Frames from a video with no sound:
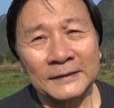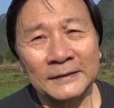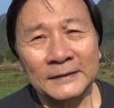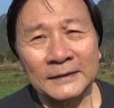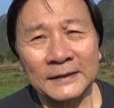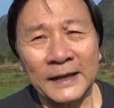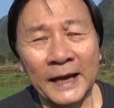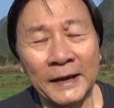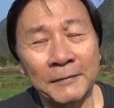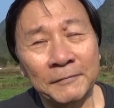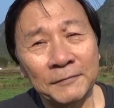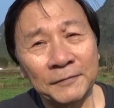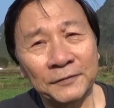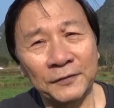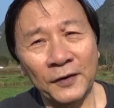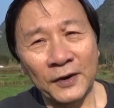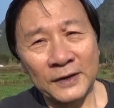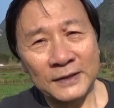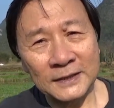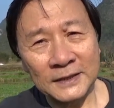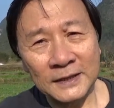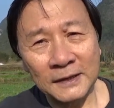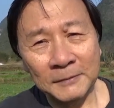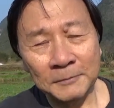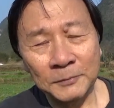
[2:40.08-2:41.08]
Then, for
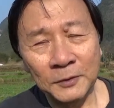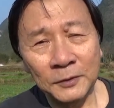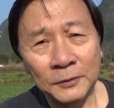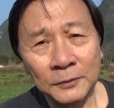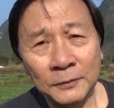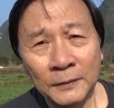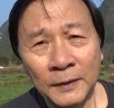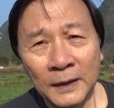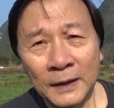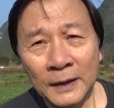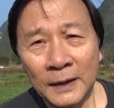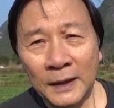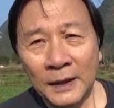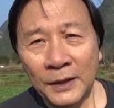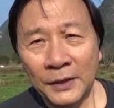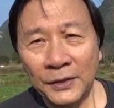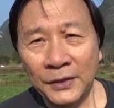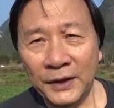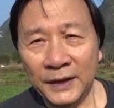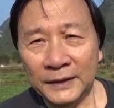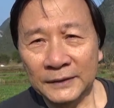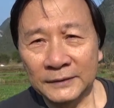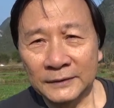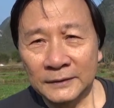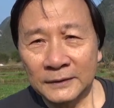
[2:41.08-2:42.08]
example,
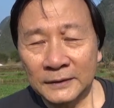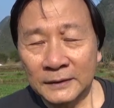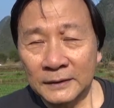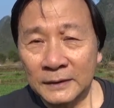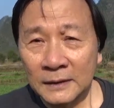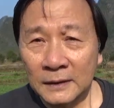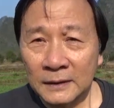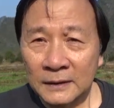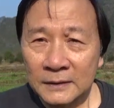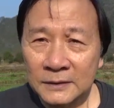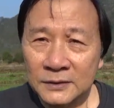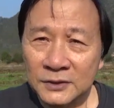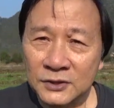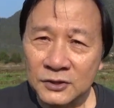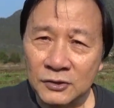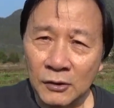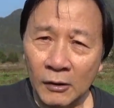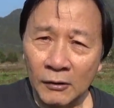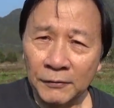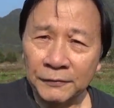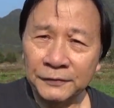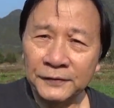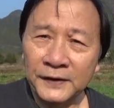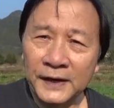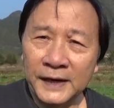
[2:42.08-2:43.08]
that
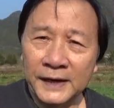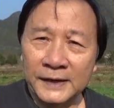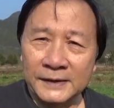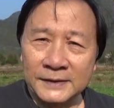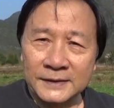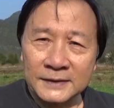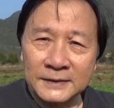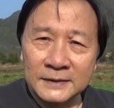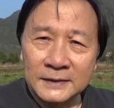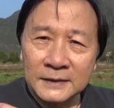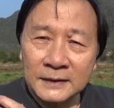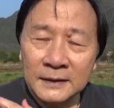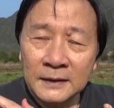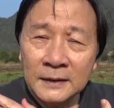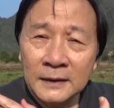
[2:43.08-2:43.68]
softness.